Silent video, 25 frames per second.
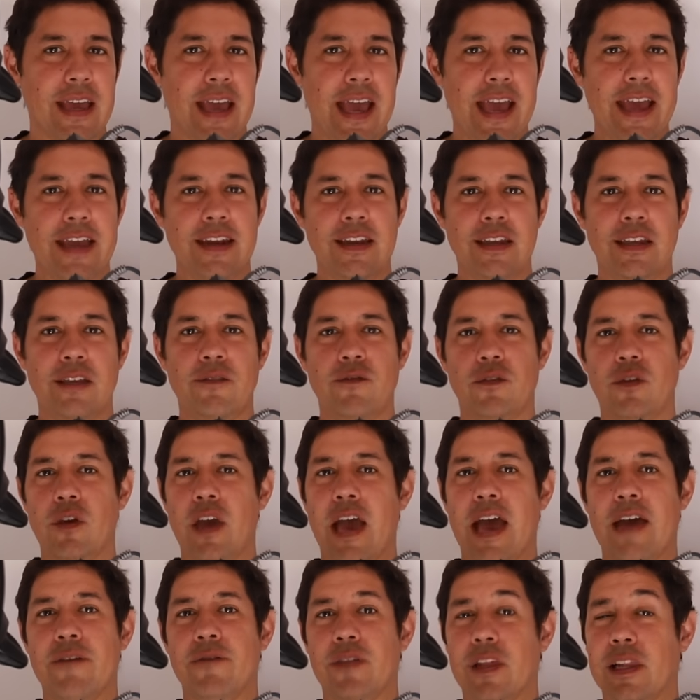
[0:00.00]
And if you
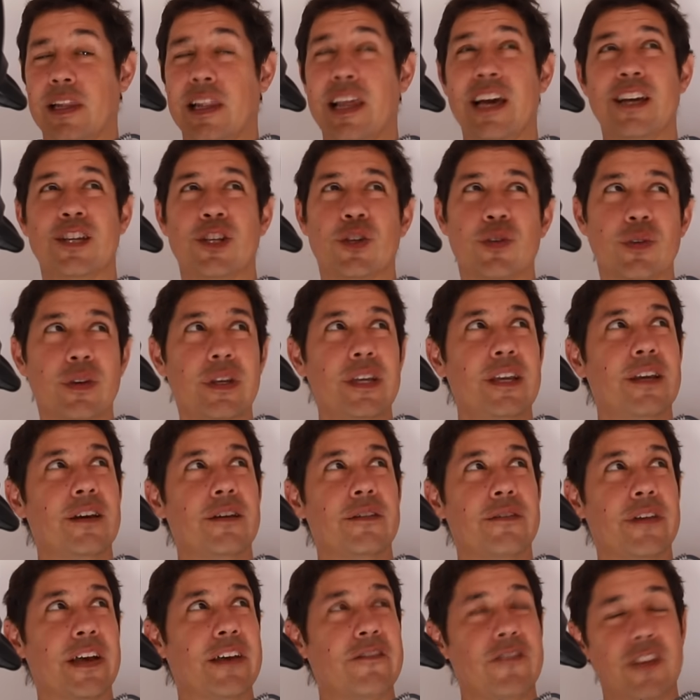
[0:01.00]
have the luxury
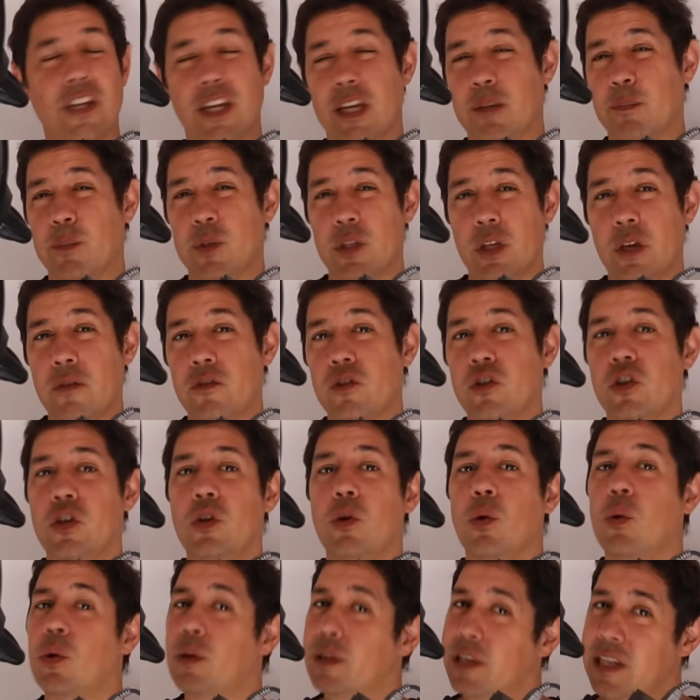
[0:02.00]
of having the
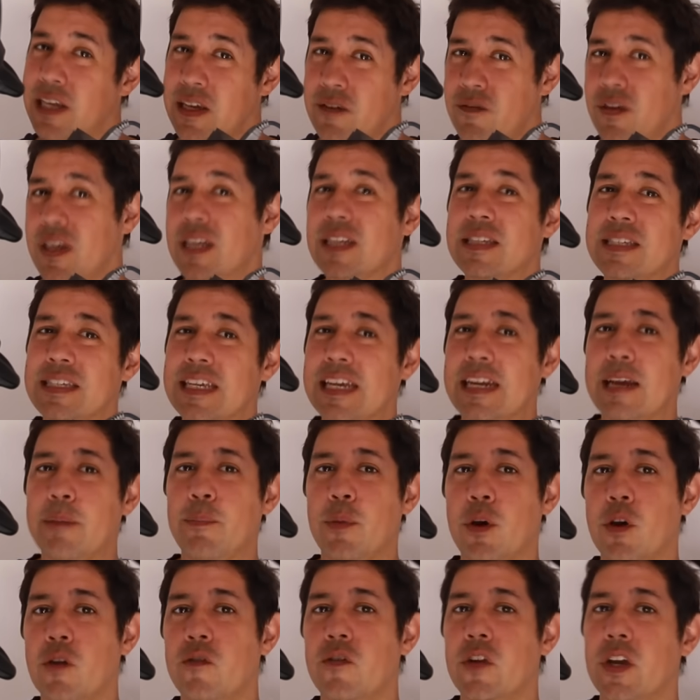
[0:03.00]
observatory or leaving it set
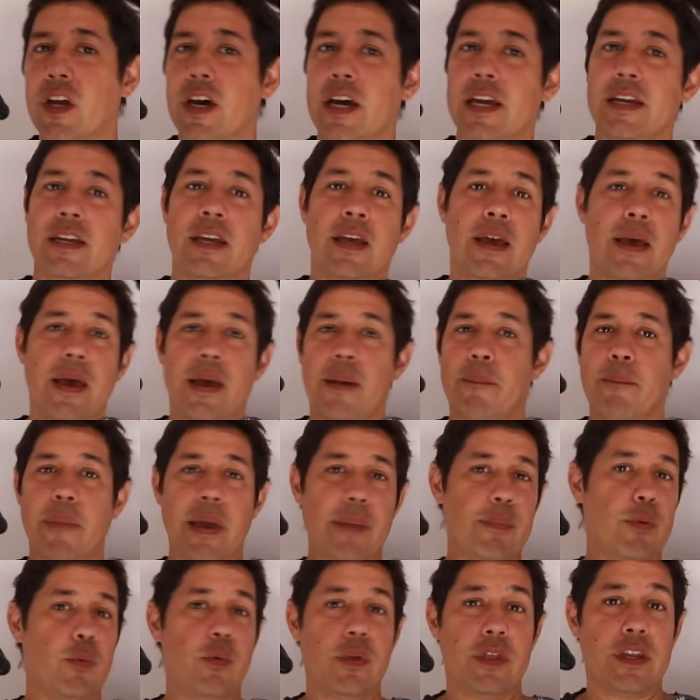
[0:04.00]
up overnight,
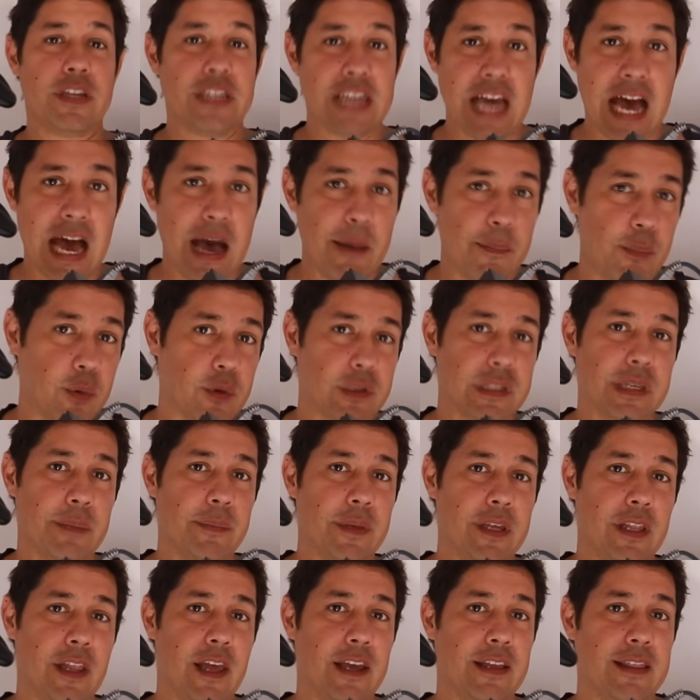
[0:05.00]
maybe with a tarp or
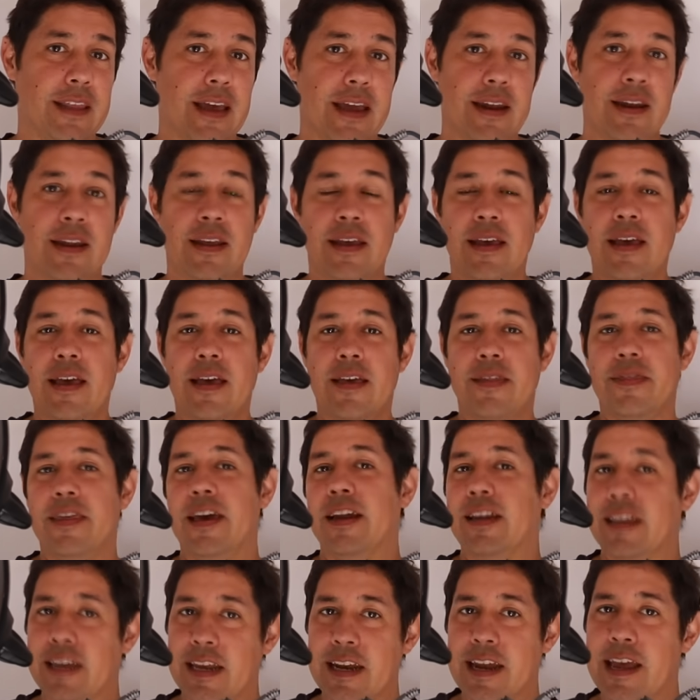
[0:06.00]
something like that,
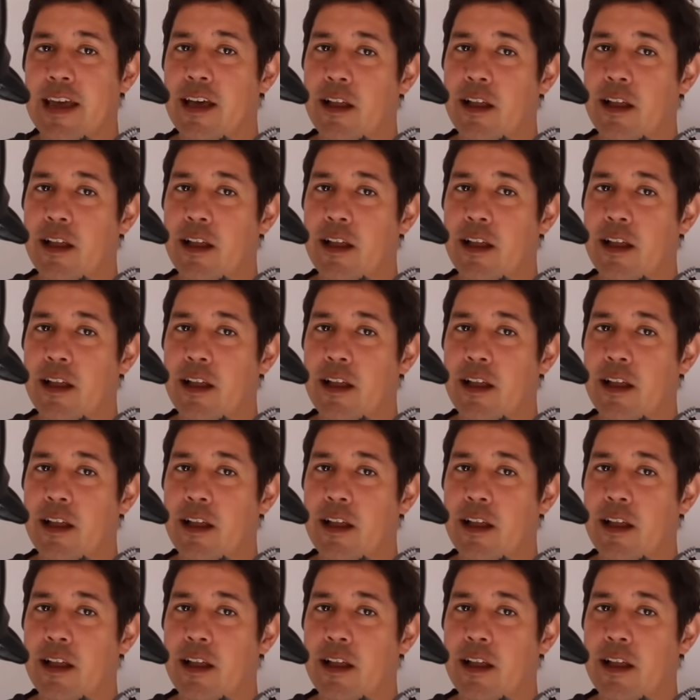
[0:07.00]
that can